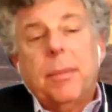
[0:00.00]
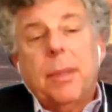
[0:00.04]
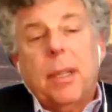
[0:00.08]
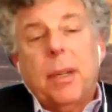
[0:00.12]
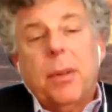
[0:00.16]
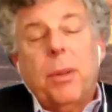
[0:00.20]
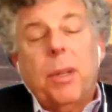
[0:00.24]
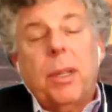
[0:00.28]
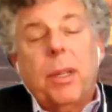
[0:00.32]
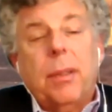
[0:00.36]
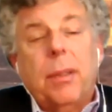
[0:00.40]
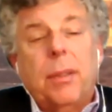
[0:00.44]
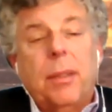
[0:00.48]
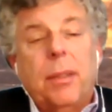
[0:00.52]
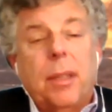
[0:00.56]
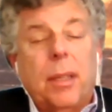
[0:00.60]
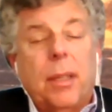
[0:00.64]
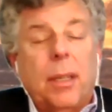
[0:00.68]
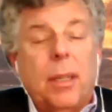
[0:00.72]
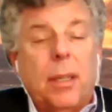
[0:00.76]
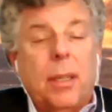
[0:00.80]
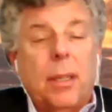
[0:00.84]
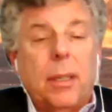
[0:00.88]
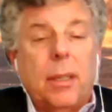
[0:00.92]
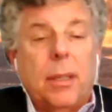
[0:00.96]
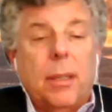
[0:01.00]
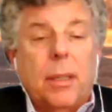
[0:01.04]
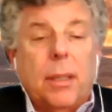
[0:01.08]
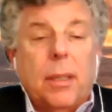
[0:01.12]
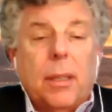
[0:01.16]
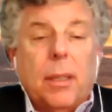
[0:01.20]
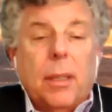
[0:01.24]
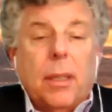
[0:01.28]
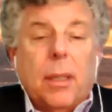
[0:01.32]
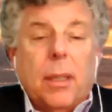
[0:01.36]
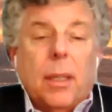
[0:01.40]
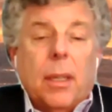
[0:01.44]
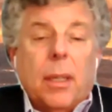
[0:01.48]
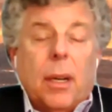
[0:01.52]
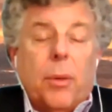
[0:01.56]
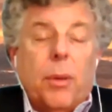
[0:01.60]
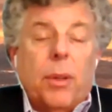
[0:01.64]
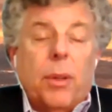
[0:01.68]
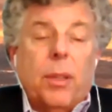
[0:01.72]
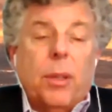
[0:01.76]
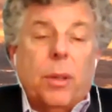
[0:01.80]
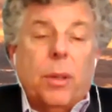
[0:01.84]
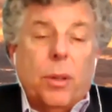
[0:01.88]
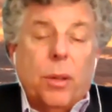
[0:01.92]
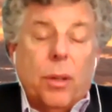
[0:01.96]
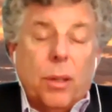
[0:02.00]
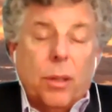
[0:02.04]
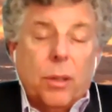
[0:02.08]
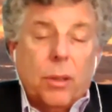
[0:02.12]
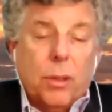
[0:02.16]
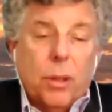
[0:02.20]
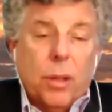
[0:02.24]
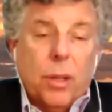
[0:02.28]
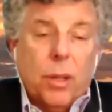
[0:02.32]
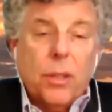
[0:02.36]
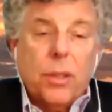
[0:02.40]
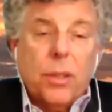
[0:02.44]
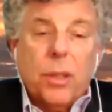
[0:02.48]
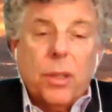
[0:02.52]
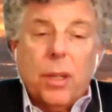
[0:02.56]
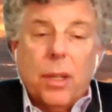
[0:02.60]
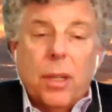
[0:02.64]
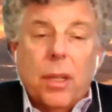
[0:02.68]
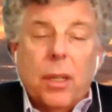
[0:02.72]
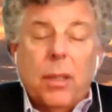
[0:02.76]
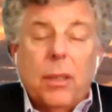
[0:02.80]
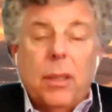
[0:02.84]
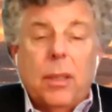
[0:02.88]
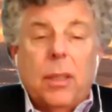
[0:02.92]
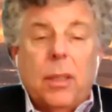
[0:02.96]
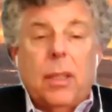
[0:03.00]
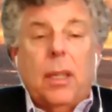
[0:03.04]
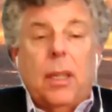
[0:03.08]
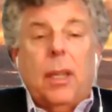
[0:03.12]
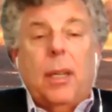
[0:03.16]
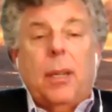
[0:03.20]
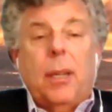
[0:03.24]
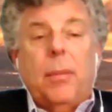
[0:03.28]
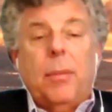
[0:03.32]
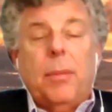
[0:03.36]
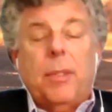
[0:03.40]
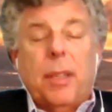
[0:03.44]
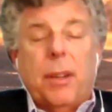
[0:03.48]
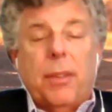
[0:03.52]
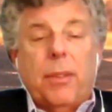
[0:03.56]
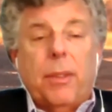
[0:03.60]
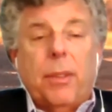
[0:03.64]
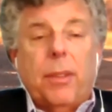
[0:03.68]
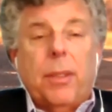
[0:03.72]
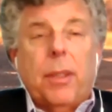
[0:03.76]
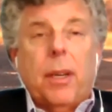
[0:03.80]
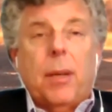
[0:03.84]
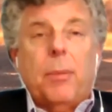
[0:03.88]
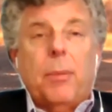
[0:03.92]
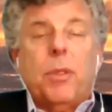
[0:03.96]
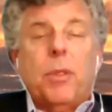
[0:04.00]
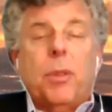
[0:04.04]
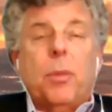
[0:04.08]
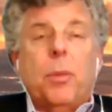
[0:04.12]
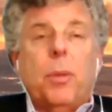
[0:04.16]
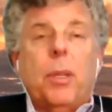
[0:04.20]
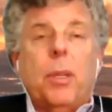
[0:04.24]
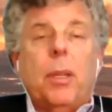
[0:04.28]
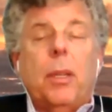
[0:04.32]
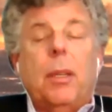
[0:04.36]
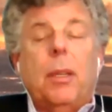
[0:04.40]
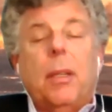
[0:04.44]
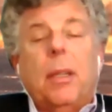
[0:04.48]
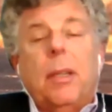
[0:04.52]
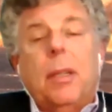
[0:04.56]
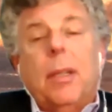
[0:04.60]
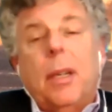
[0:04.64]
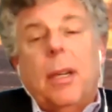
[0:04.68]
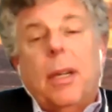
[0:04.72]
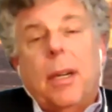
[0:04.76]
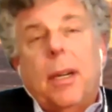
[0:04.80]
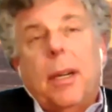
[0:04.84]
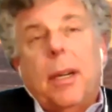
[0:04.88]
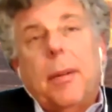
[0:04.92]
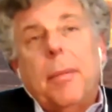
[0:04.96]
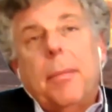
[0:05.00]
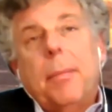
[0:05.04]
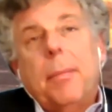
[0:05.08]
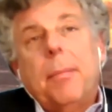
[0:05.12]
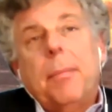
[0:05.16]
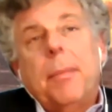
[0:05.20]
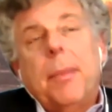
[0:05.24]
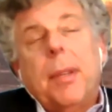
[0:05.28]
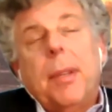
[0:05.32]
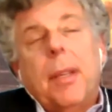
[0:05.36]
I read the New York Law Journal several times a week, and